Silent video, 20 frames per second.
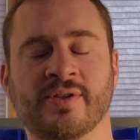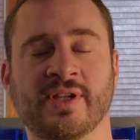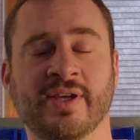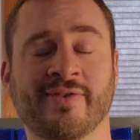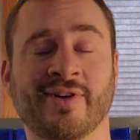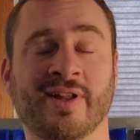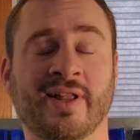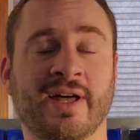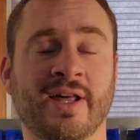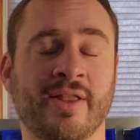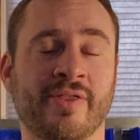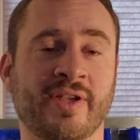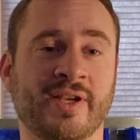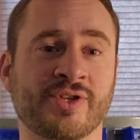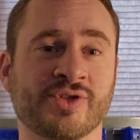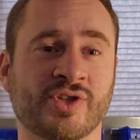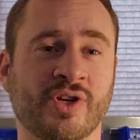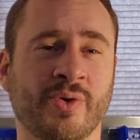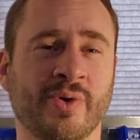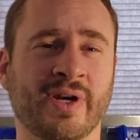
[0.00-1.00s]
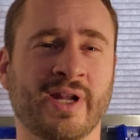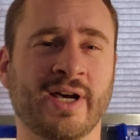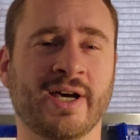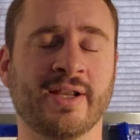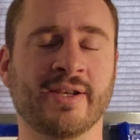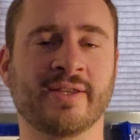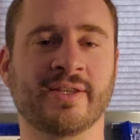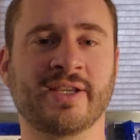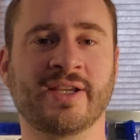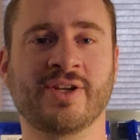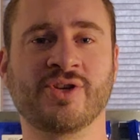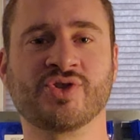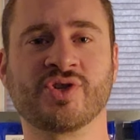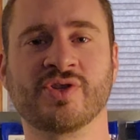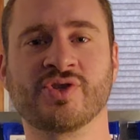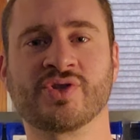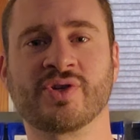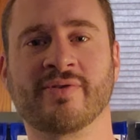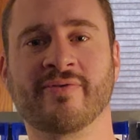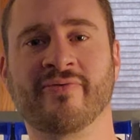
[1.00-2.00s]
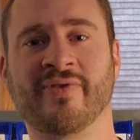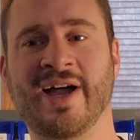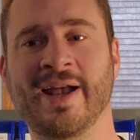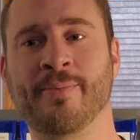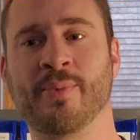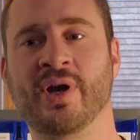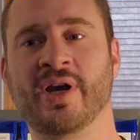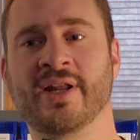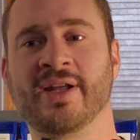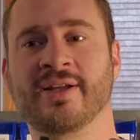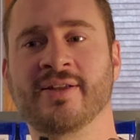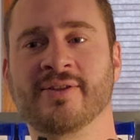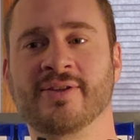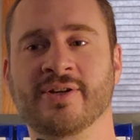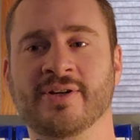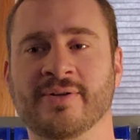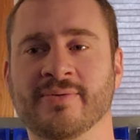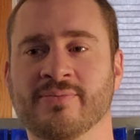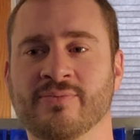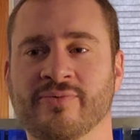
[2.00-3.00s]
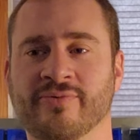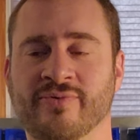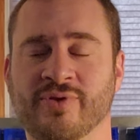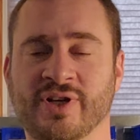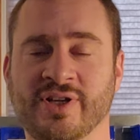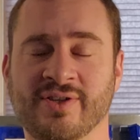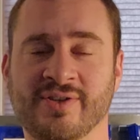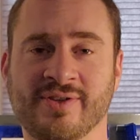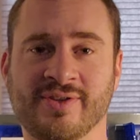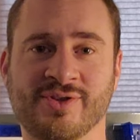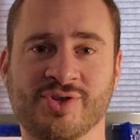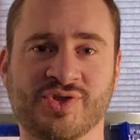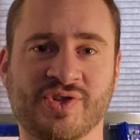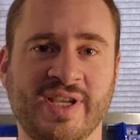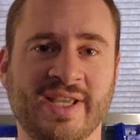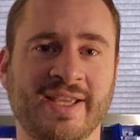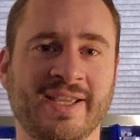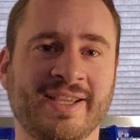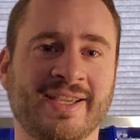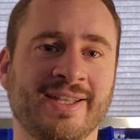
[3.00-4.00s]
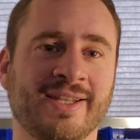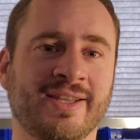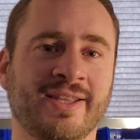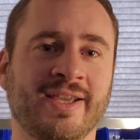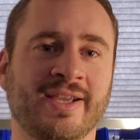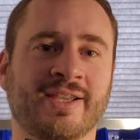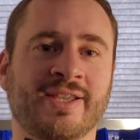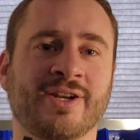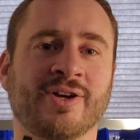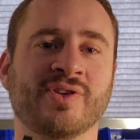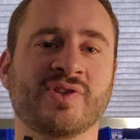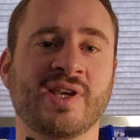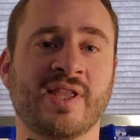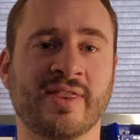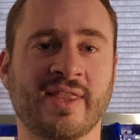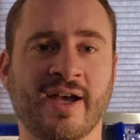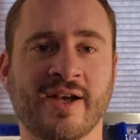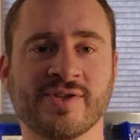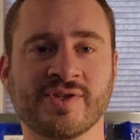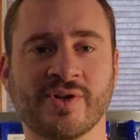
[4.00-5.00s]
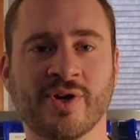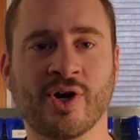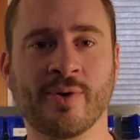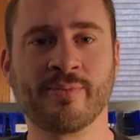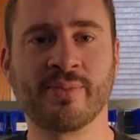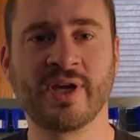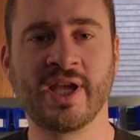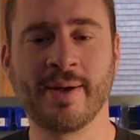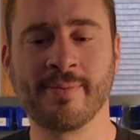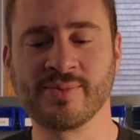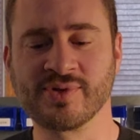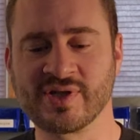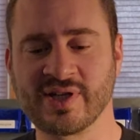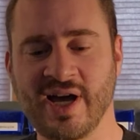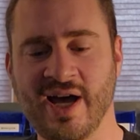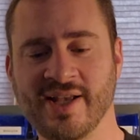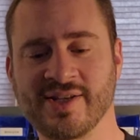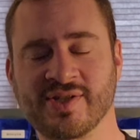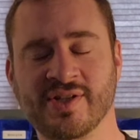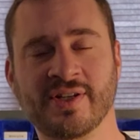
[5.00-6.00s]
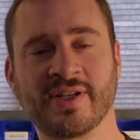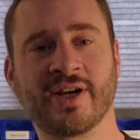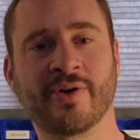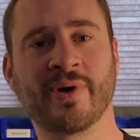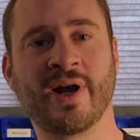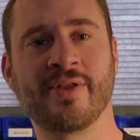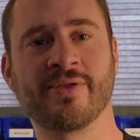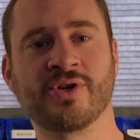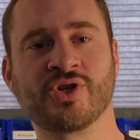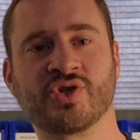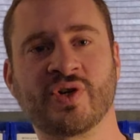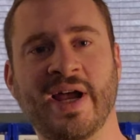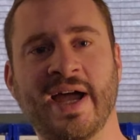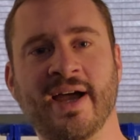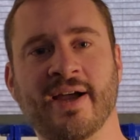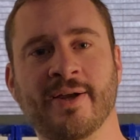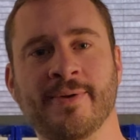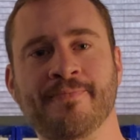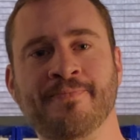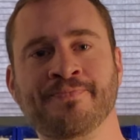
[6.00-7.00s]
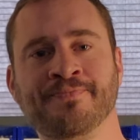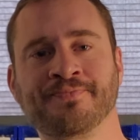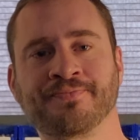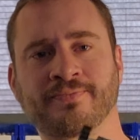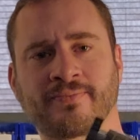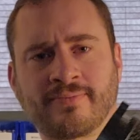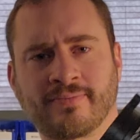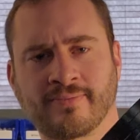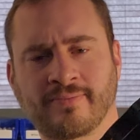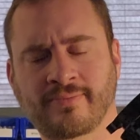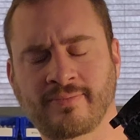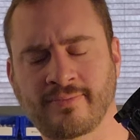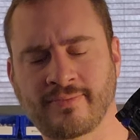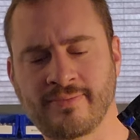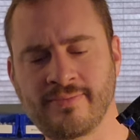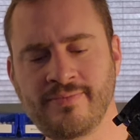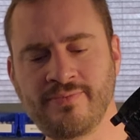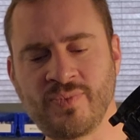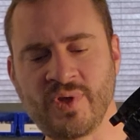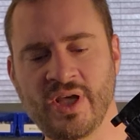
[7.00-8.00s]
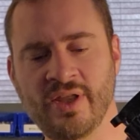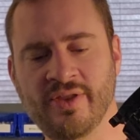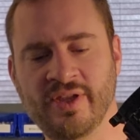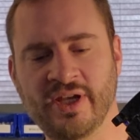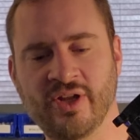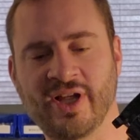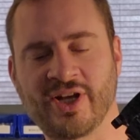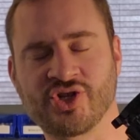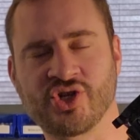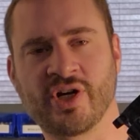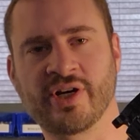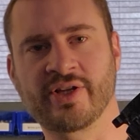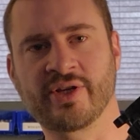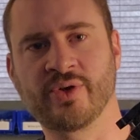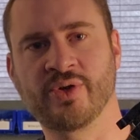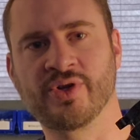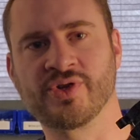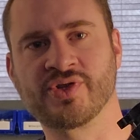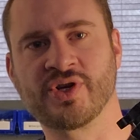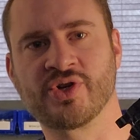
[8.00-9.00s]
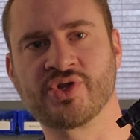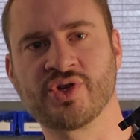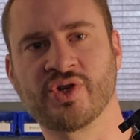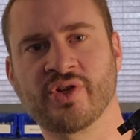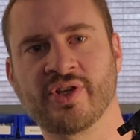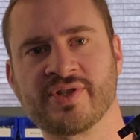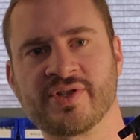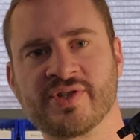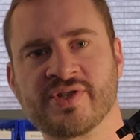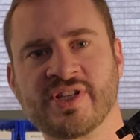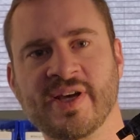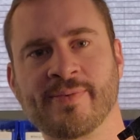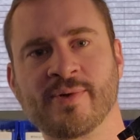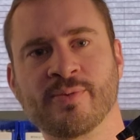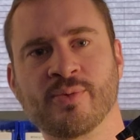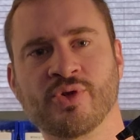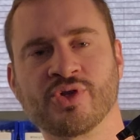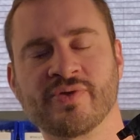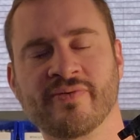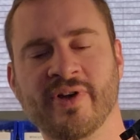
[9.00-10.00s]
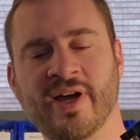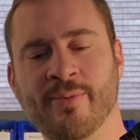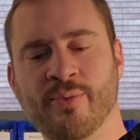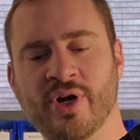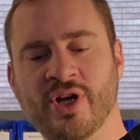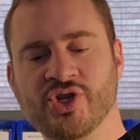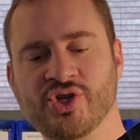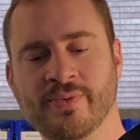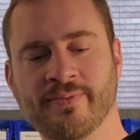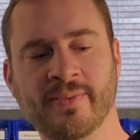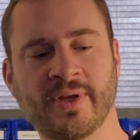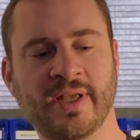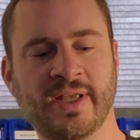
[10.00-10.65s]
They've got a lot of things going on. The engines are vibrating. They're freaking singing at 10,000 RPMs constantly around the track. The electronic units are certainly susceptible to vibration.